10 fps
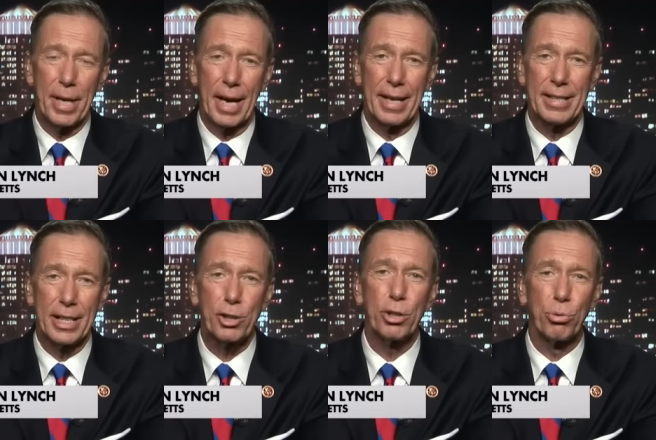an
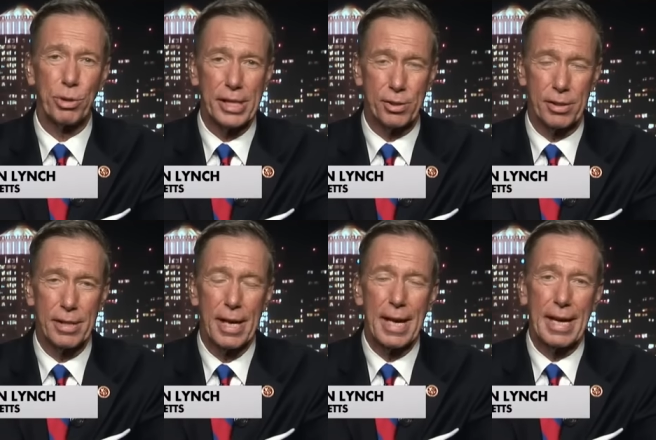additional reason
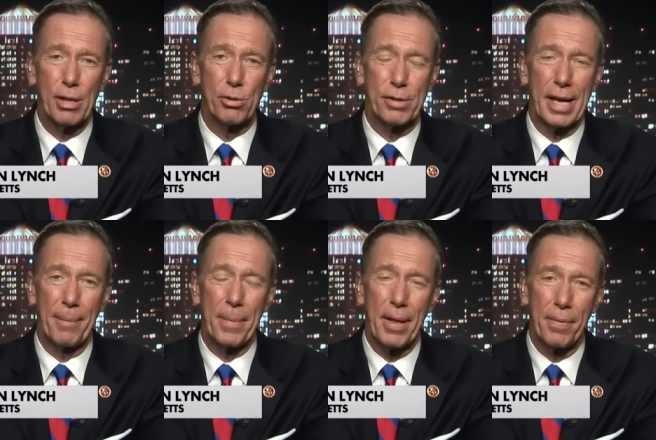is
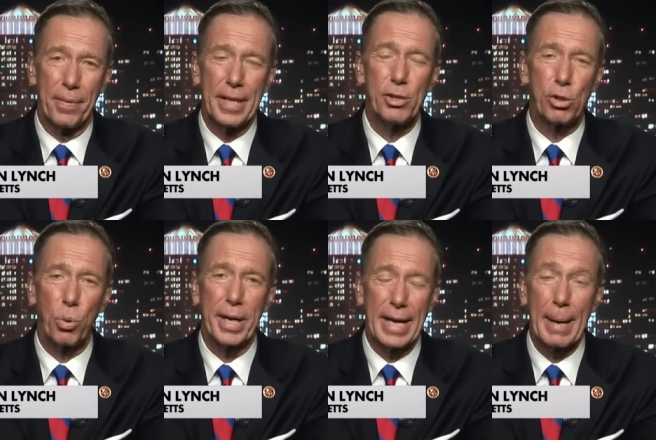that these
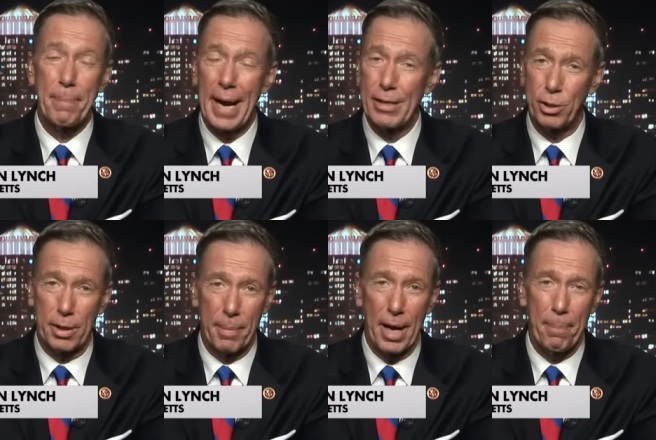28 pages,
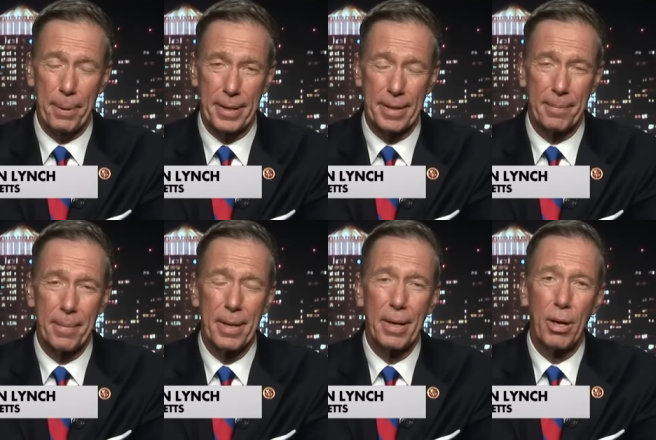in my opinion,
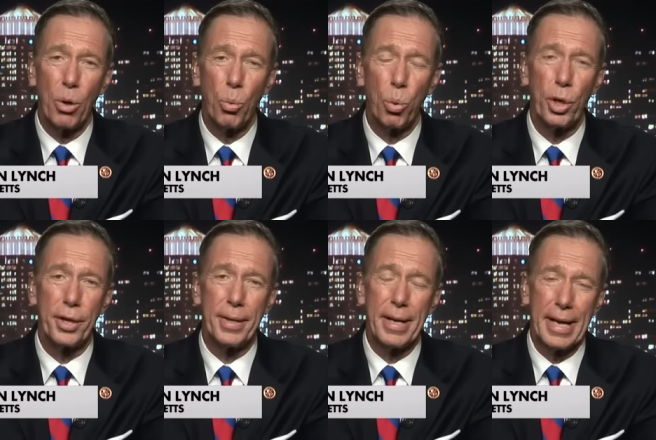
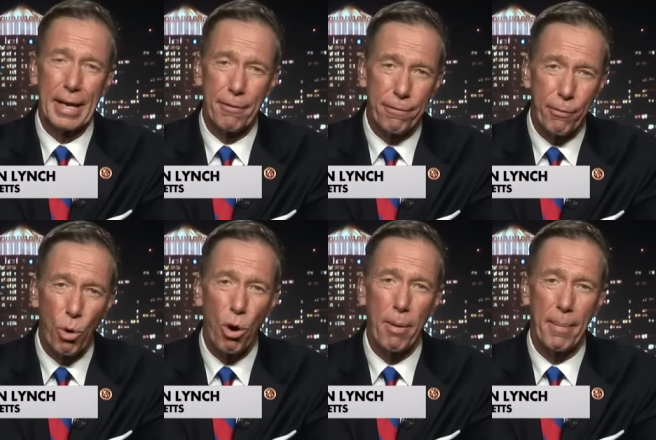would
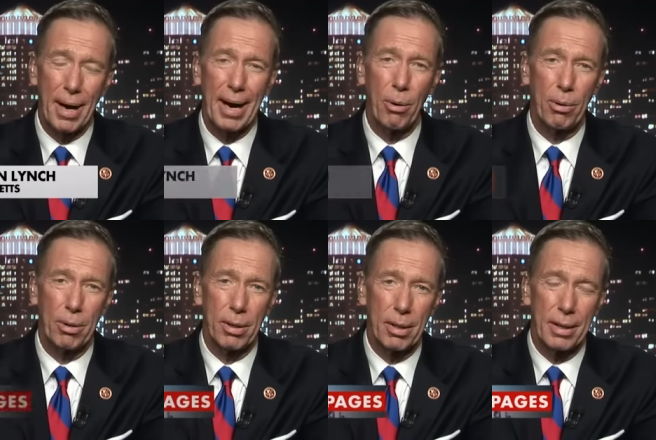inform
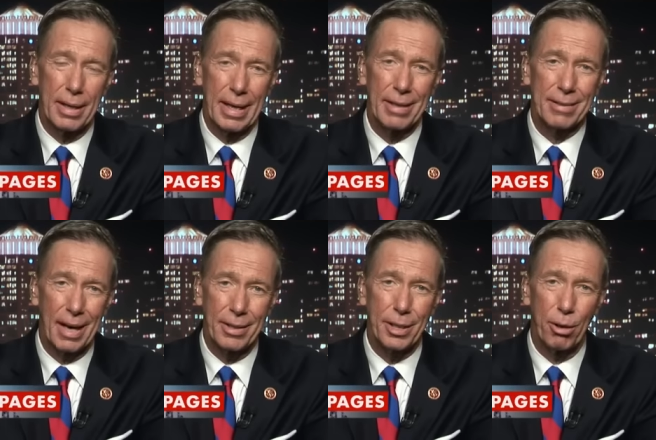our
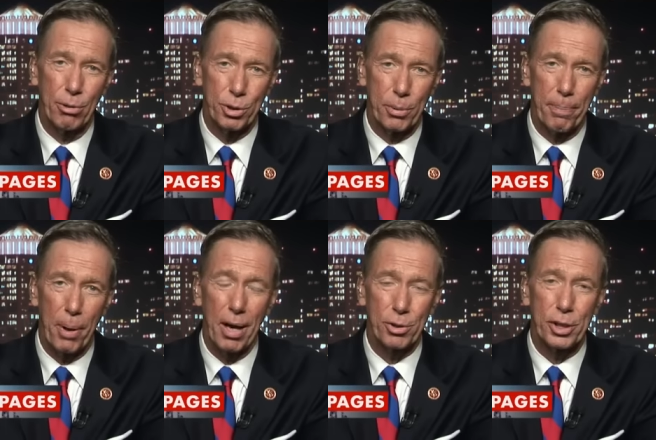anti-terrorism
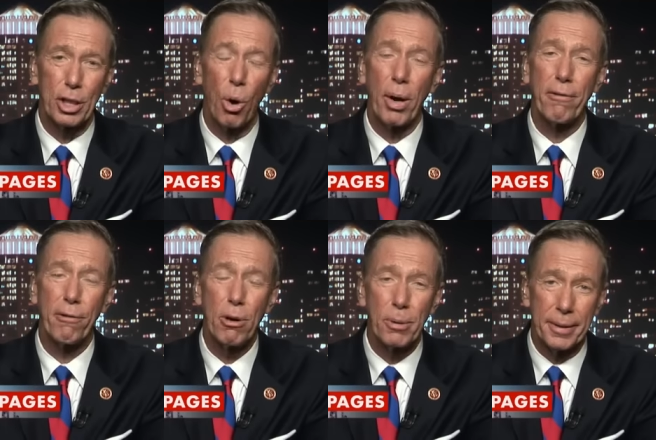policy going
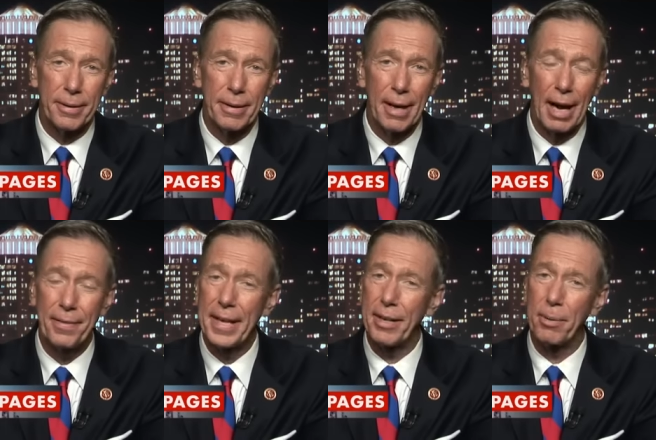forward. Mm-hmm. I
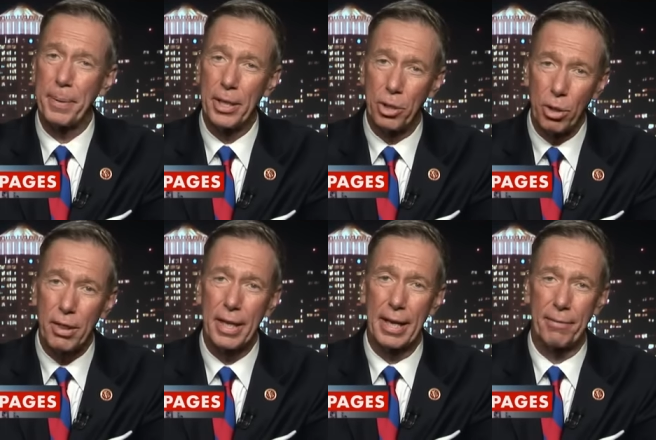think it'll be a good
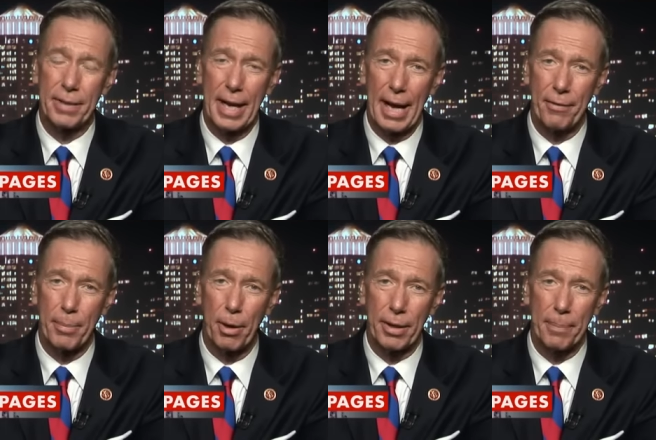thing to have the
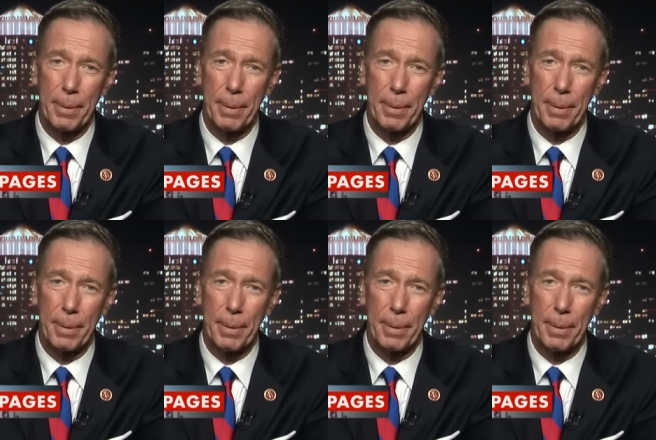American